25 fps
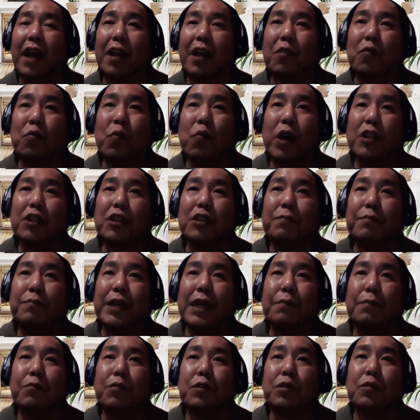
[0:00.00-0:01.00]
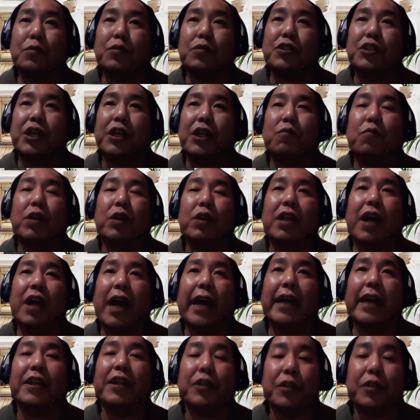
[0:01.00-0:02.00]
I want to be able to share what
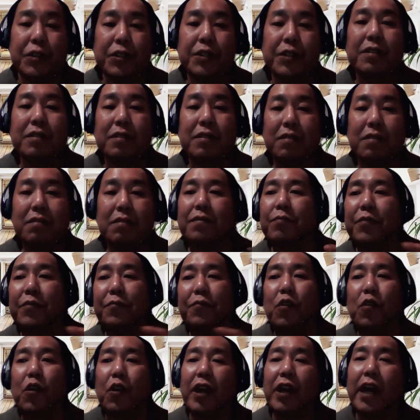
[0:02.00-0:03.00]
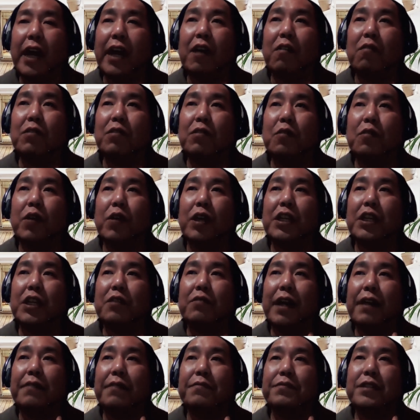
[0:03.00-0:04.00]
I learned. Before, I only wanted to
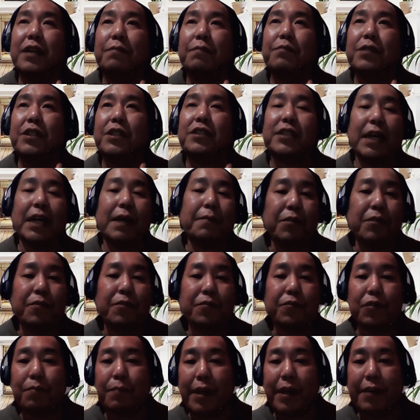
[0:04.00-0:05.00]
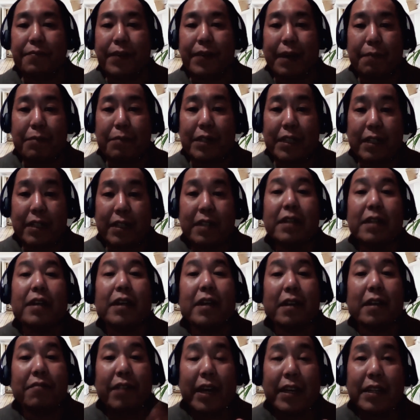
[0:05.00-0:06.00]
have something stable for my family.
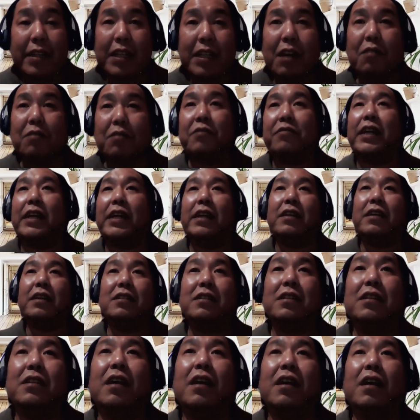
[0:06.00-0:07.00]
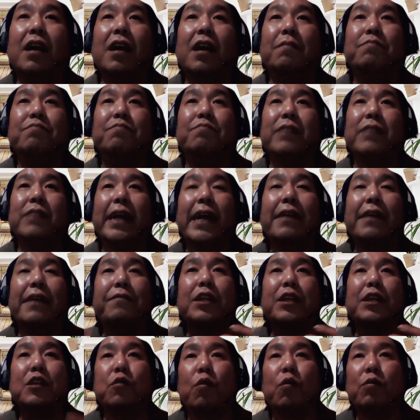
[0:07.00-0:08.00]
Right now, Craig,
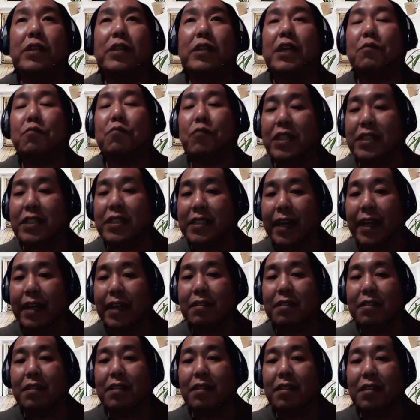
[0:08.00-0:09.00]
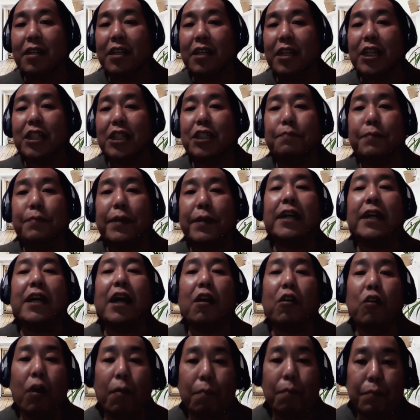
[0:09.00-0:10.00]
every goal that we set is being
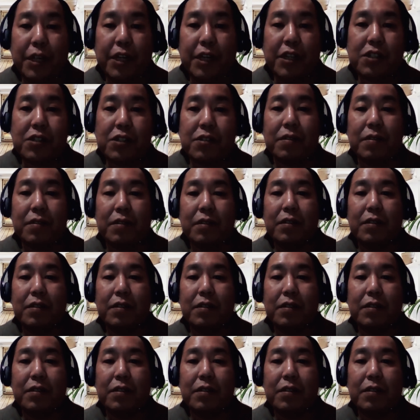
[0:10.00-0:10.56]
accomplished.